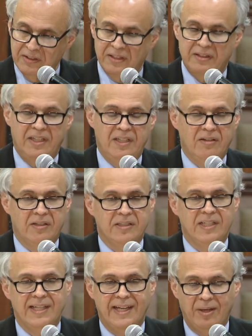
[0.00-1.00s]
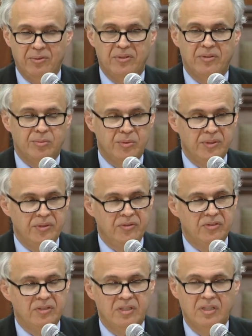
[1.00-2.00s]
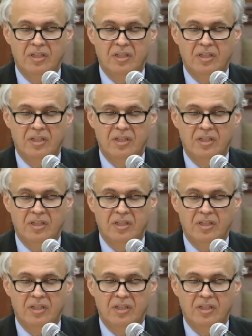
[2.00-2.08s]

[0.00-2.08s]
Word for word: that they are out of the woods.